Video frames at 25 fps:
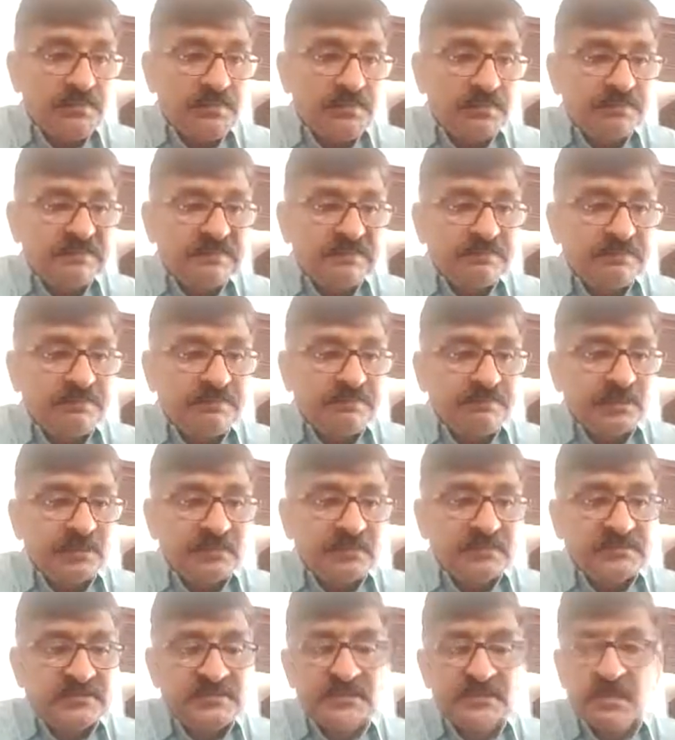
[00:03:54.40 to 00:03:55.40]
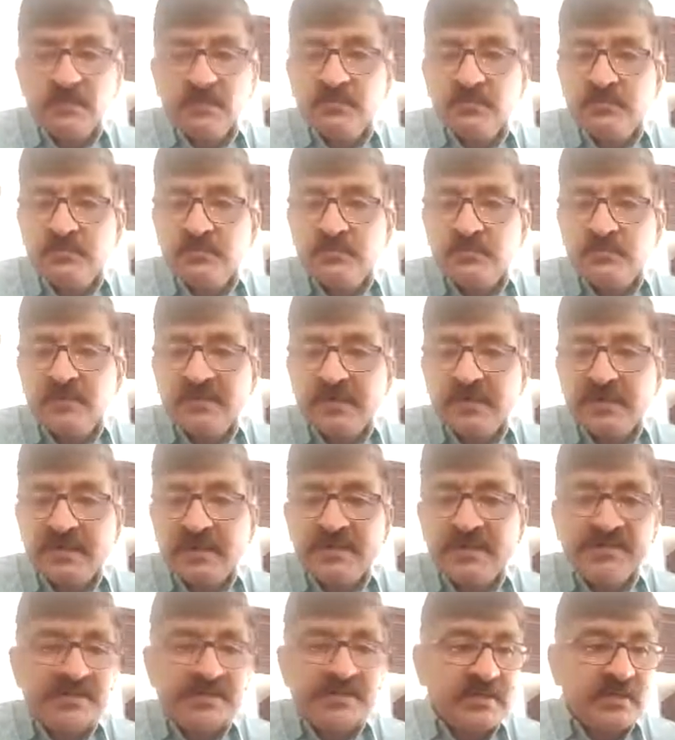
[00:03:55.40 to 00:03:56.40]
it's a punched out
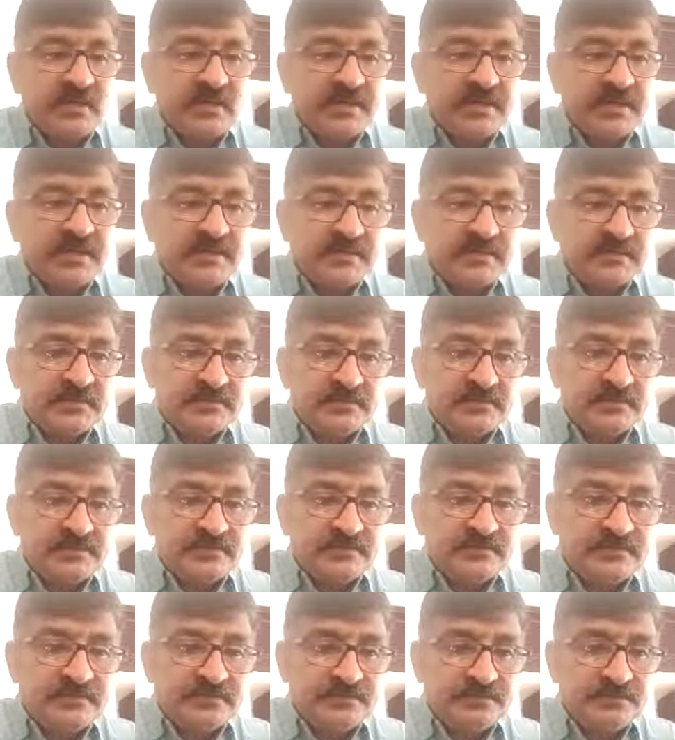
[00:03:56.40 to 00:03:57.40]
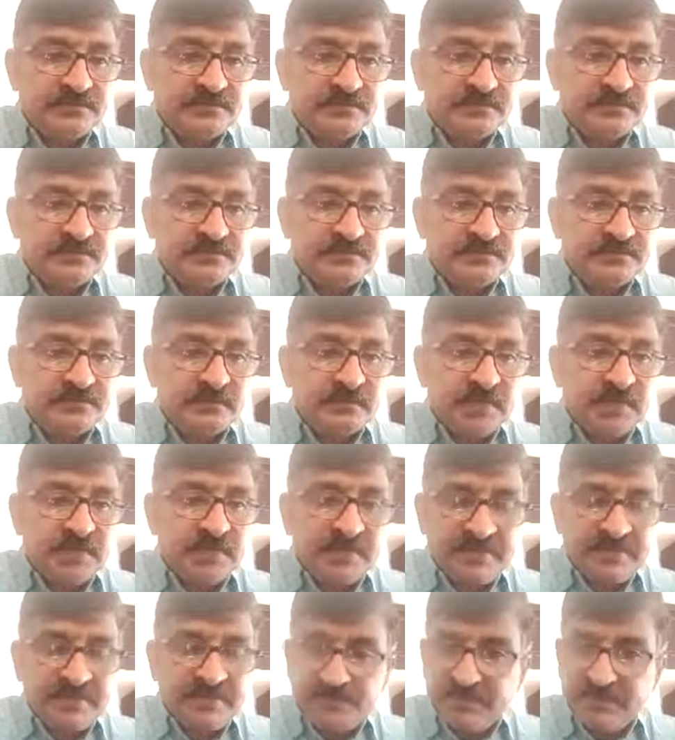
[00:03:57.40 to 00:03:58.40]
crater-like
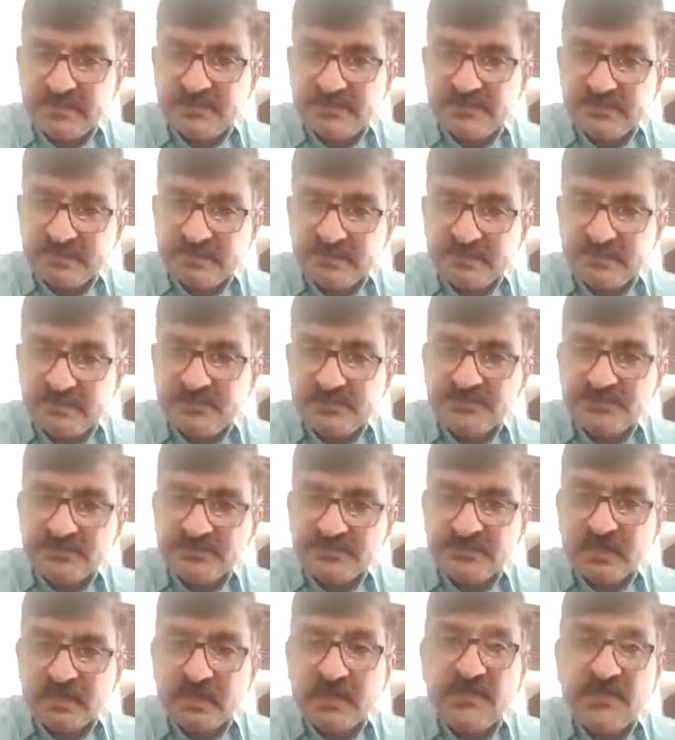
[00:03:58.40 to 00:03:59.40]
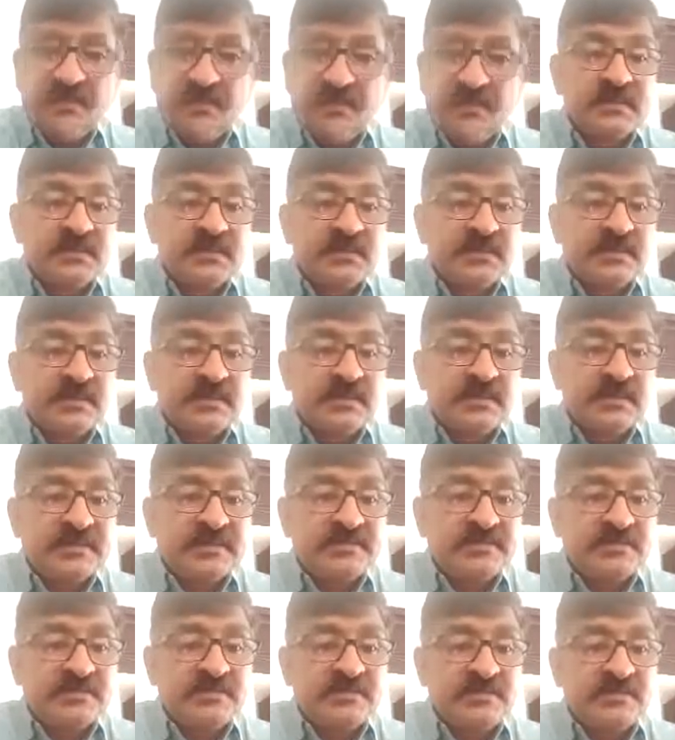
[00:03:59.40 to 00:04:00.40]
depression at the
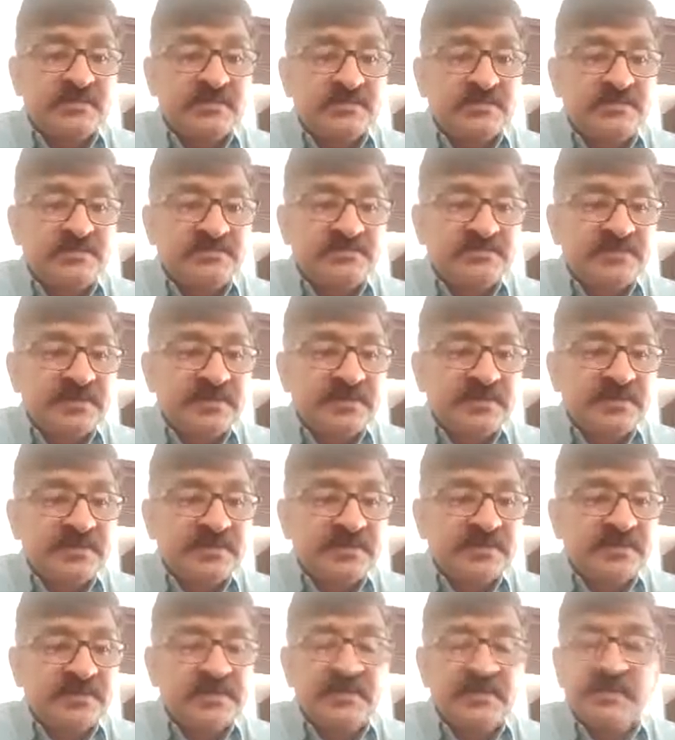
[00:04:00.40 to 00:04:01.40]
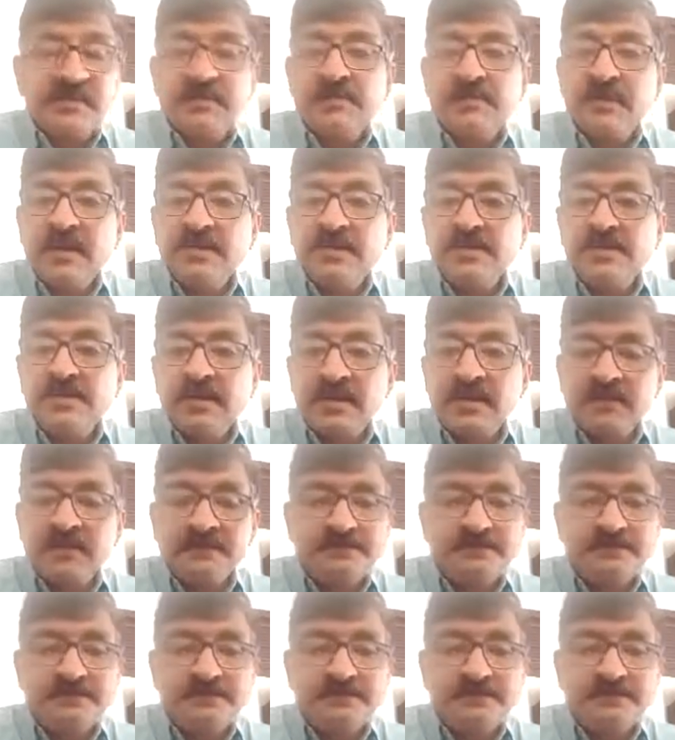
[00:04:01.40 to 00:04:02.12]
crest of interdental papilla,